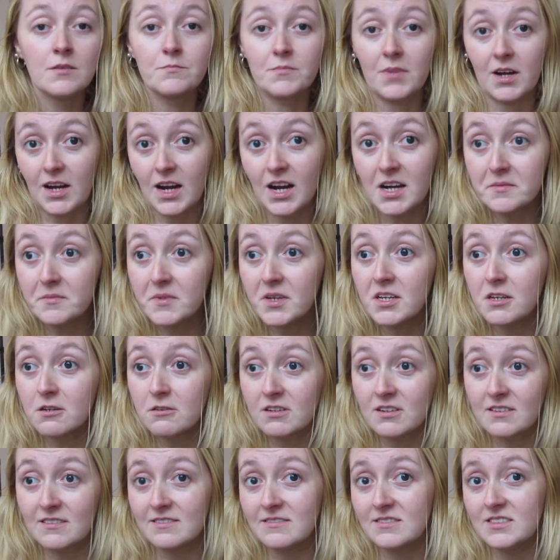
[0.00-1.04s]
Behind me, you're
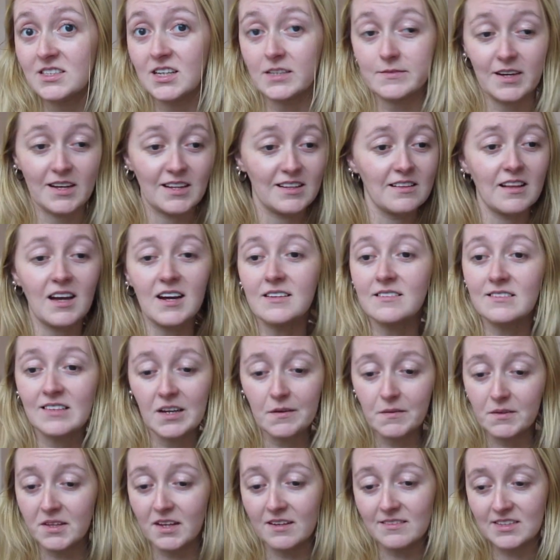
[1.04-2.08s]
gonna see I've got lights and
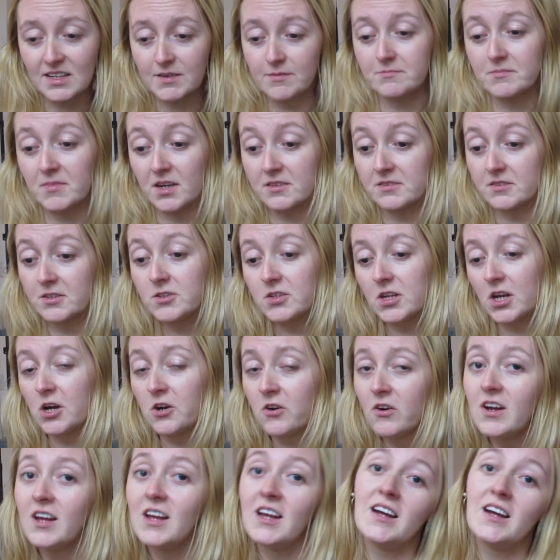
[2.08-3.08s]
everything set up in my studio.